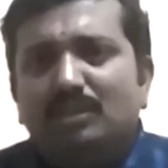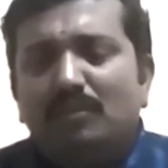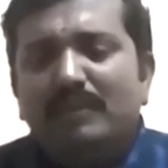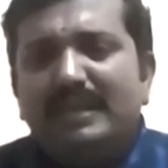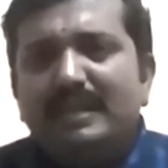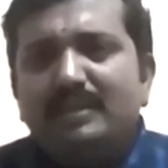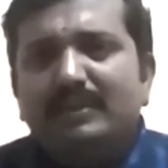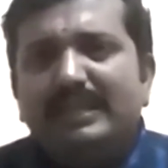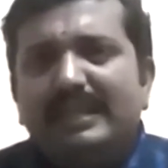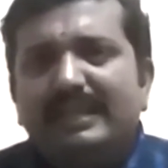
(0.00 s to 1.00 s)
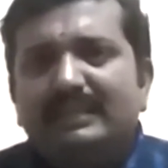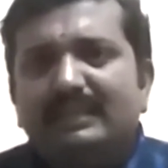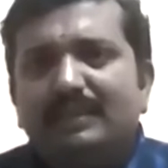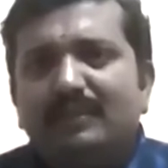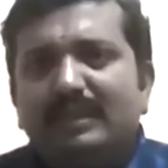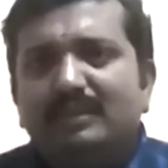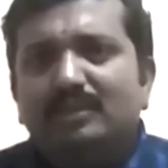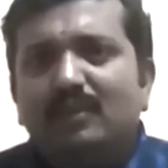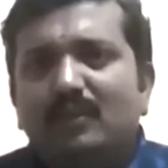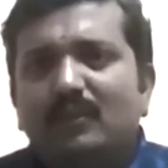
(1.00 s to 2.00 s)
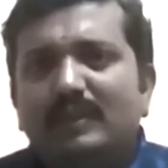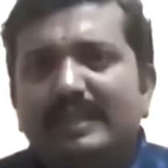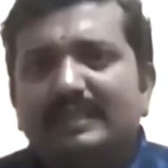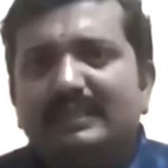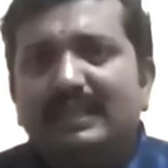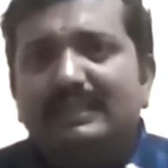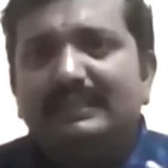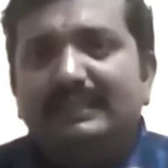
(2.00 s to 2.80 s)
you begin to realize that you can slowly start